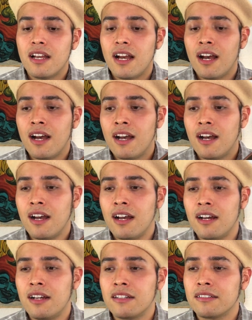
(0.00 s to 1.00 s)

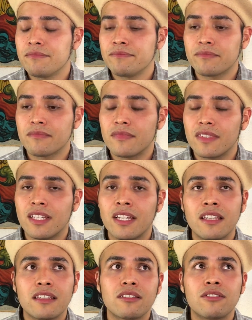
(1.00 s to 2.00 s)
And
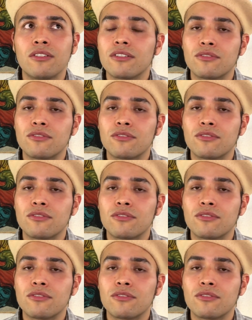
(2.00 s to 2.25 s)
it got